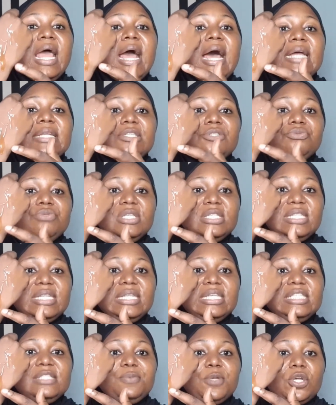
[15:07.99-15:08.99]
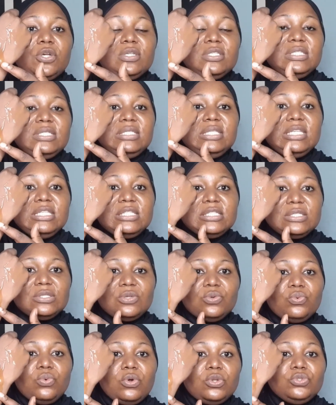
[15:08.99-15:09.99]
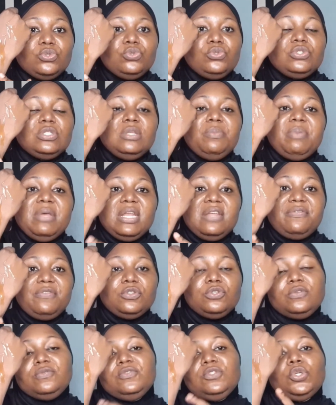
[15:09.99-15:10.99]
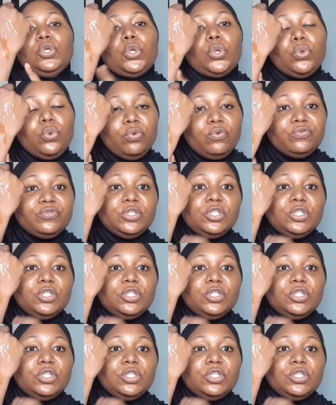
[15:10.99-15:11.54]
And the reason is because this one, due to the benefit of the clove,